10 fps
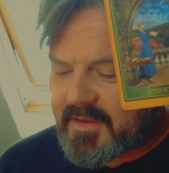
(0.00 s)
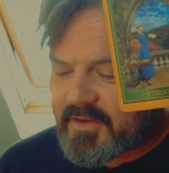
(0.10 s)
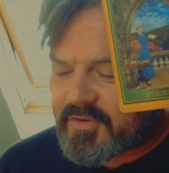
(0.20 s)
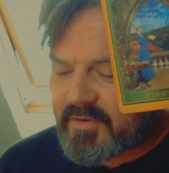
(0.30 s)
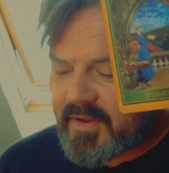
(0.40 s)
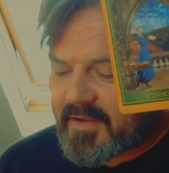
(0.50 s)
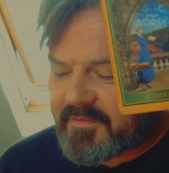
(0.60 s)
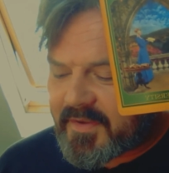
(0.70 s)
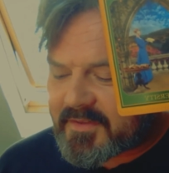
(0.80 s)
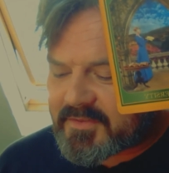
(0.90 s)
your
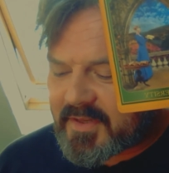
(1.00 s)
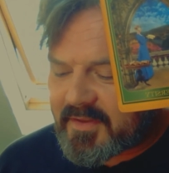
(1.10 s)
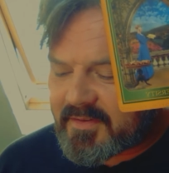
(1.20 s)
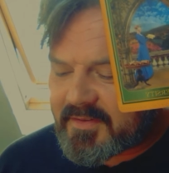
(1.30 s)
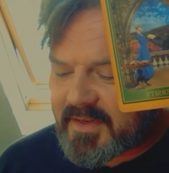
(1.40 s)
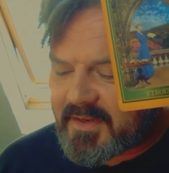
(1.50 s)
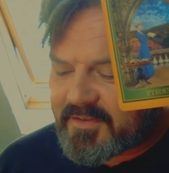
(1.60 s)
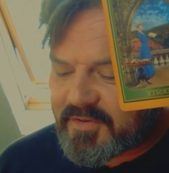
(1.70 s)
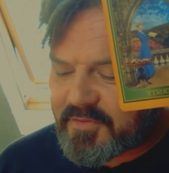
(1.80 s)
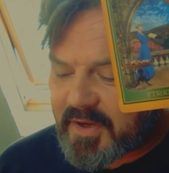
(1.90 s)
life has turned
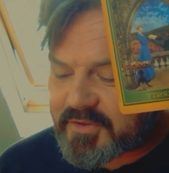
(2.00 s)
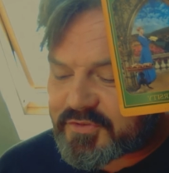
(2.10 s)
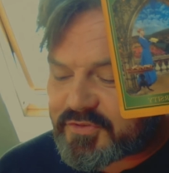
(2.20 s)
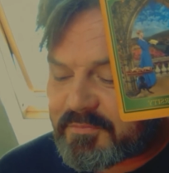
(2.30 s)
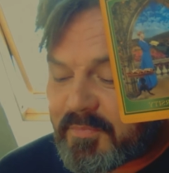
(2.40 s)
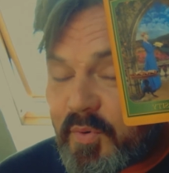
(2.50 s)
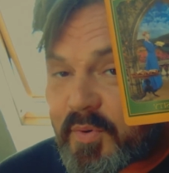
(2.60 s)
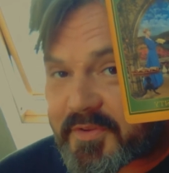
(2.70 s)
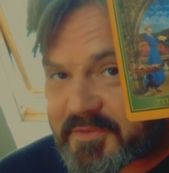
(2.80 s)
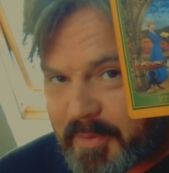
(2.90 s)
into a
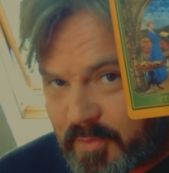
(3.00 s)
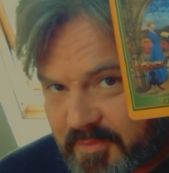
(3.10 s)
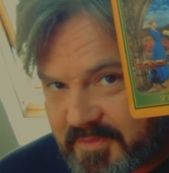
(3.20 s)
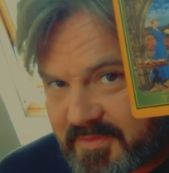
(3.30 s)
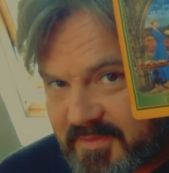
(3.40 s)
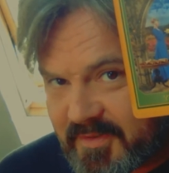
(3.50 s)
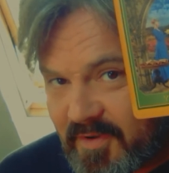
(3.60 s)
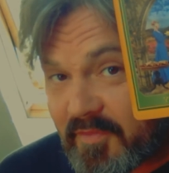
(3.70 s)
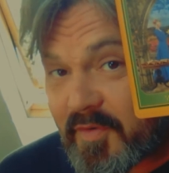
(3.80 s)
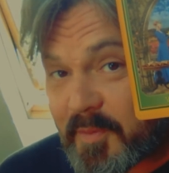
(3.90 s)
smorgasbord
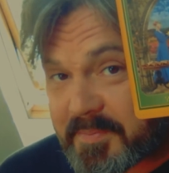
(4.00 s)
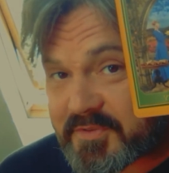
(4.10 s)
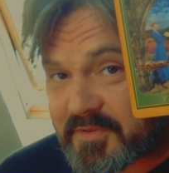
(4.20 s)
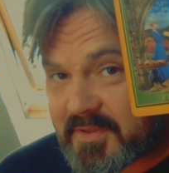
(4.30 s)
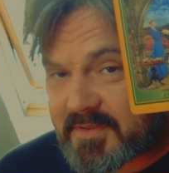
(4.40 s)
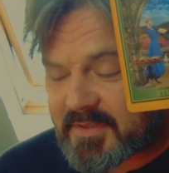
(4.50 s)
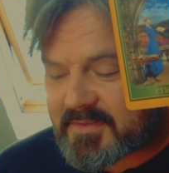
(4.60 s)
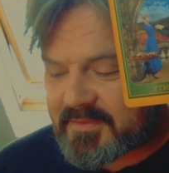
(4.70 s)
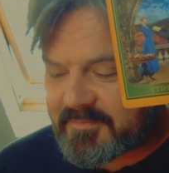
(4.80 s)
of opportunities.